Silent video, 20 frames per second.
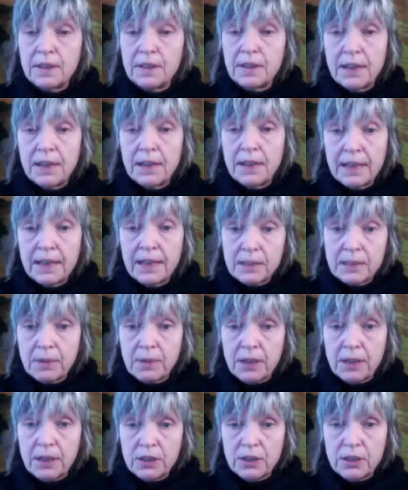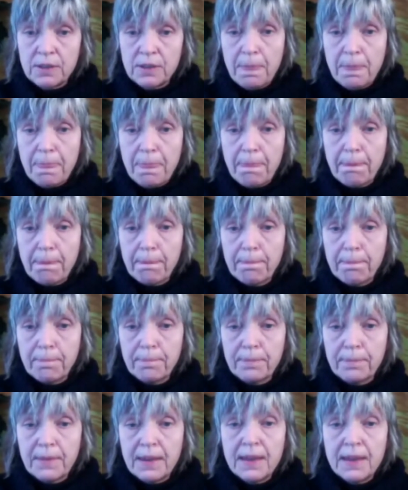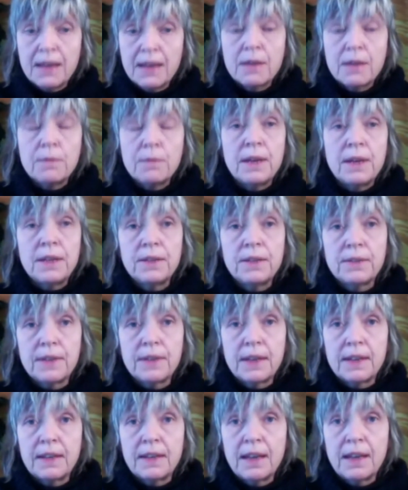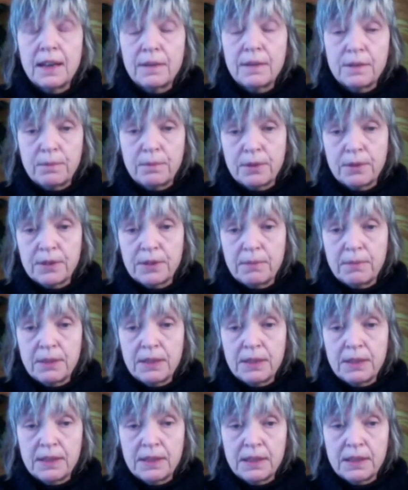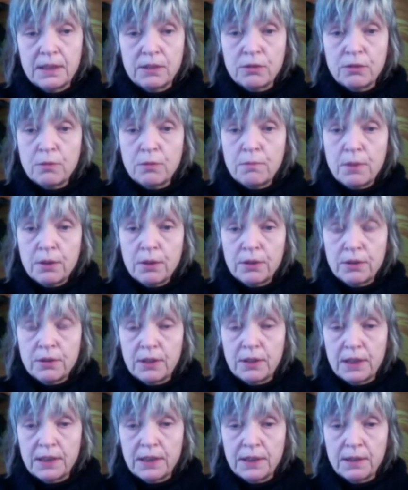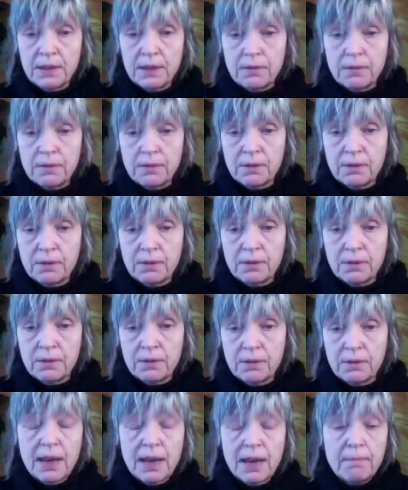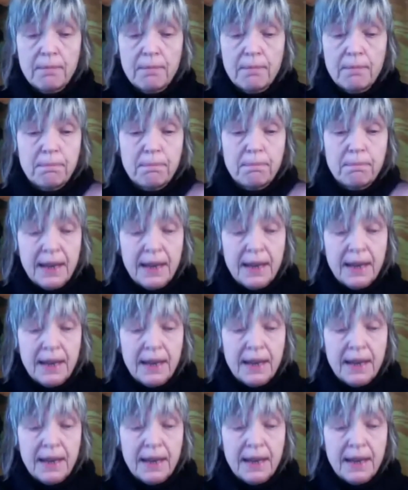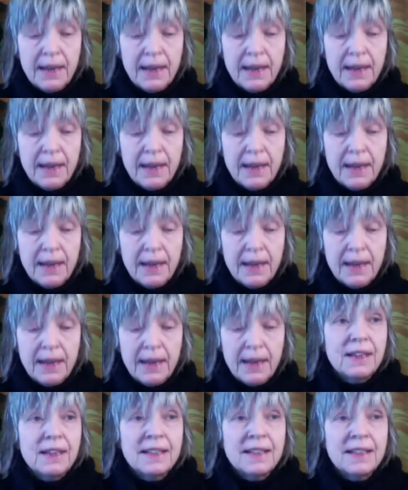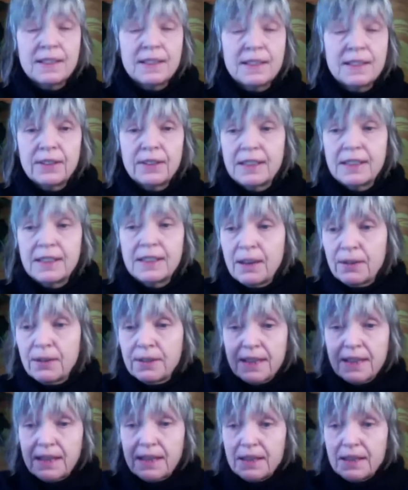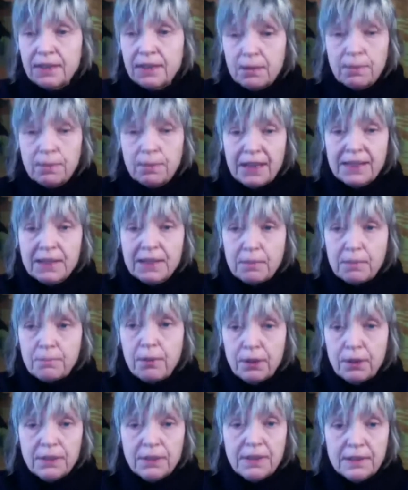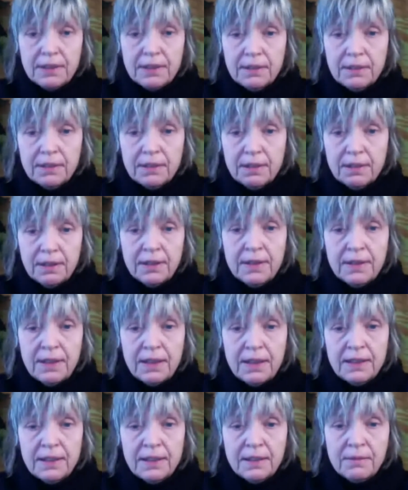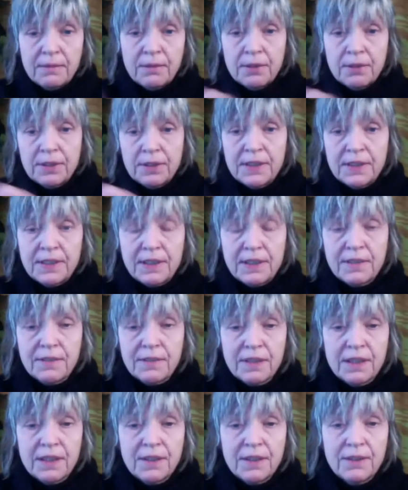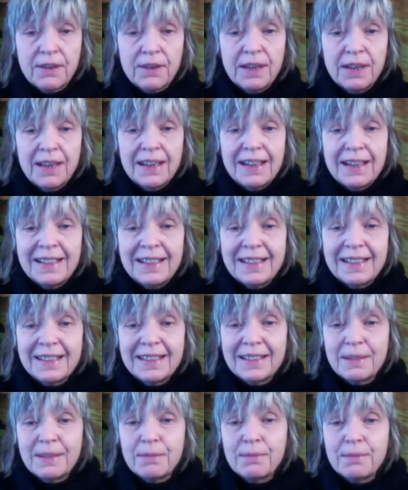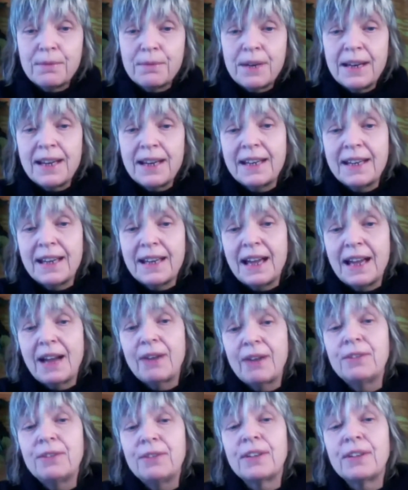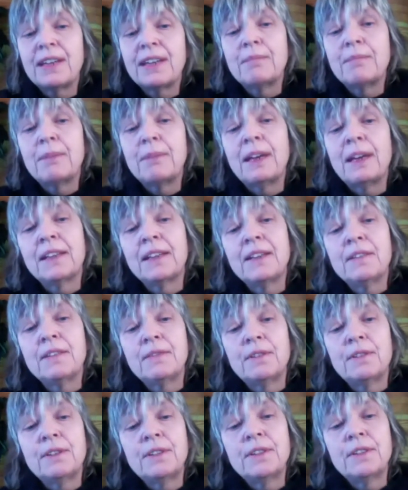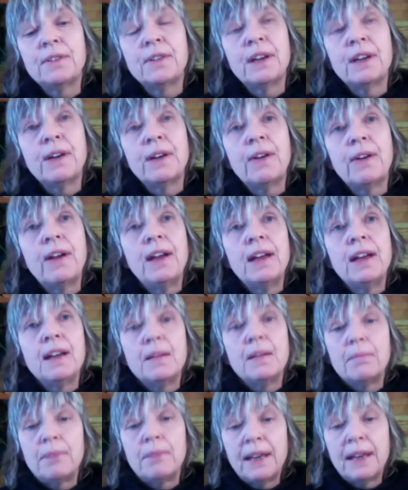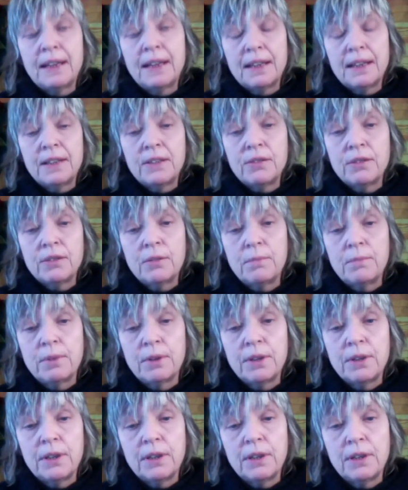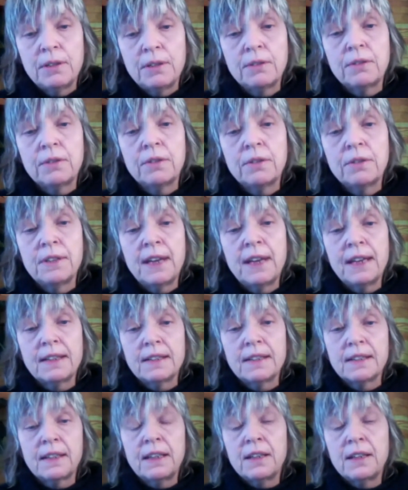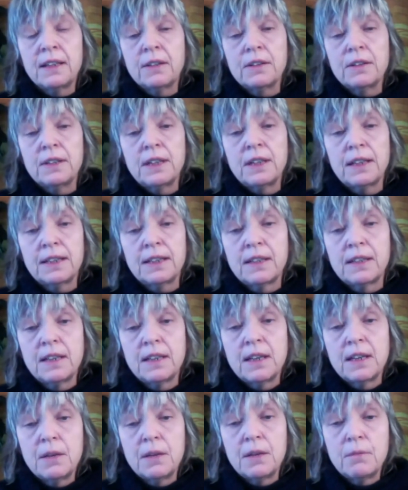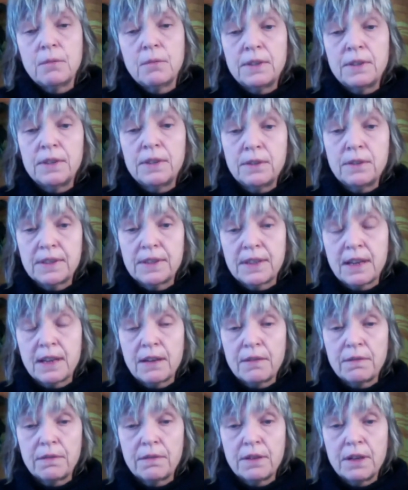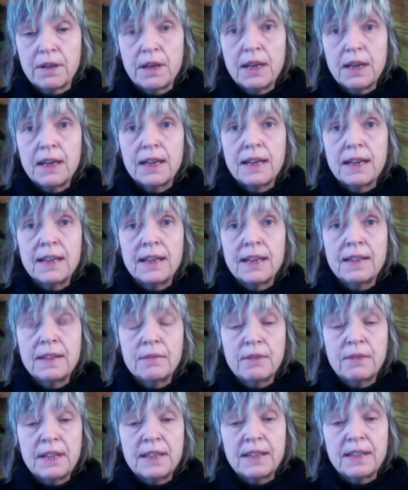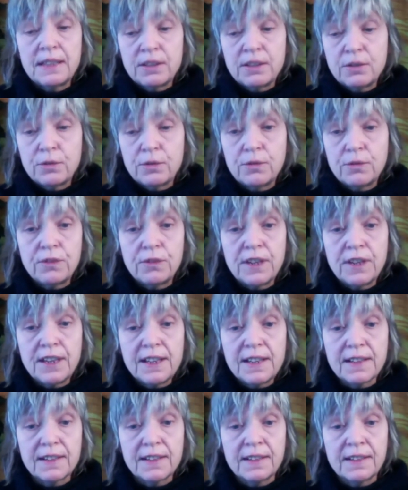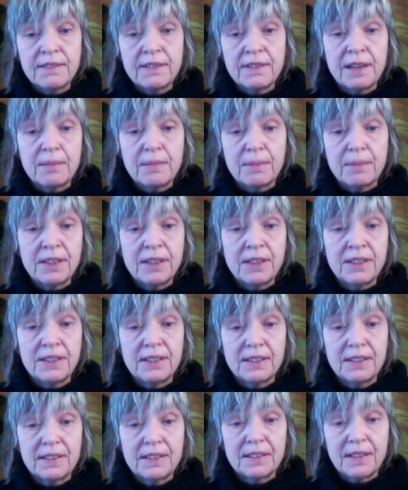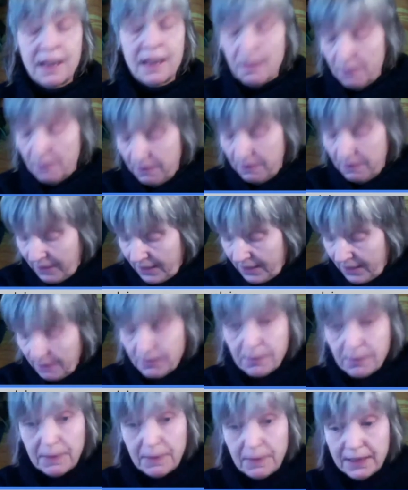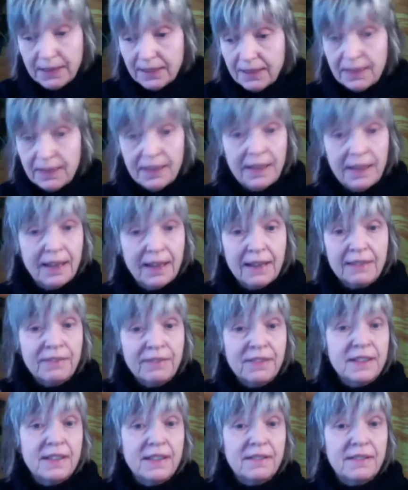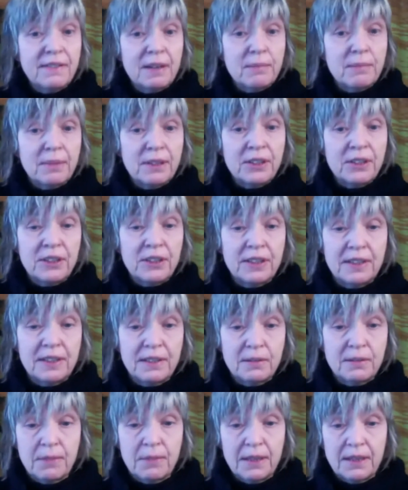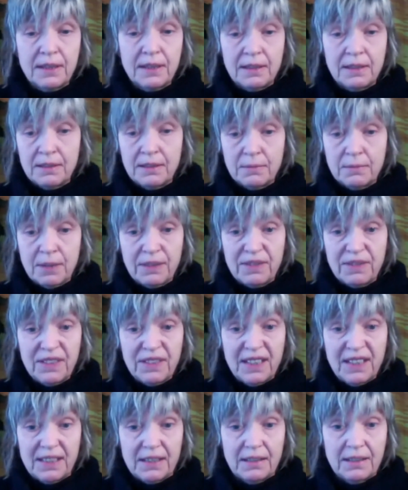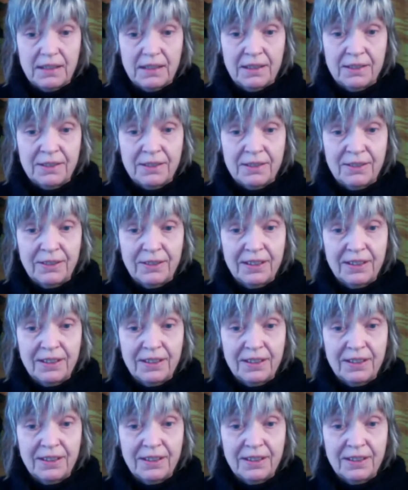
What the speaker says: expression, when you then have the possibility to modulate your voice, to come back into, you know, it is not an outsider to press a button and then the voice is different. No, it is the way how you get back your voice. You go back into your body. You reconnect with yourself in the way that you feel the vibrations. I mean, while I'm speaking here, I feel the vibrations to my feet, you know.